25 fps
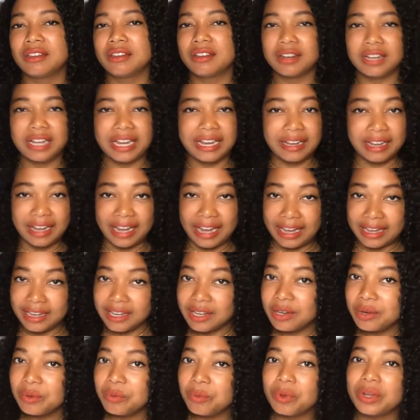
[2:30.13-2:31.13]
at any
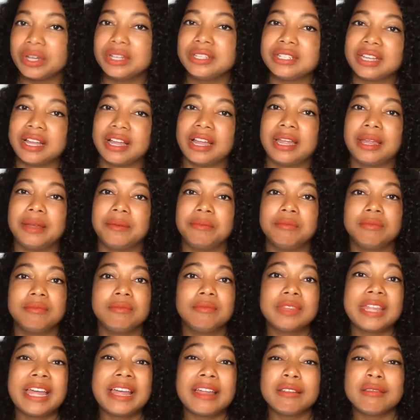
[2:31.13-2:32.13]
one time
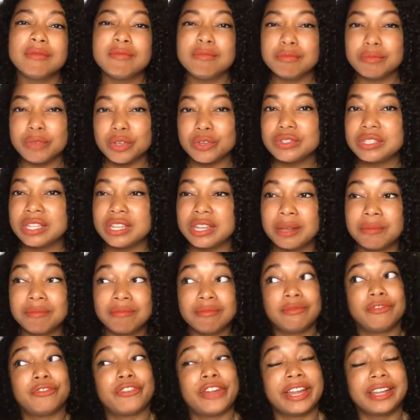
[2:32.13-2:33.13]
that most of them,
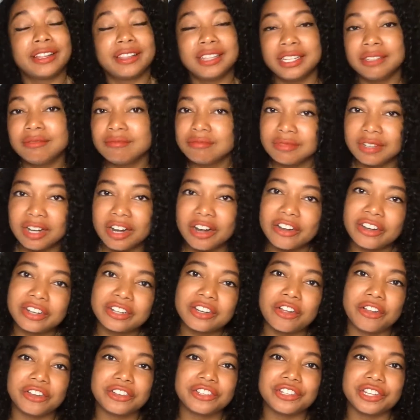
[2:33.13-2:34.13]
frankly, are
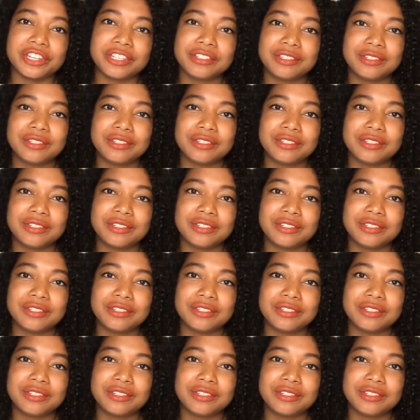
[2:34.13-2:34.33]
unconscious.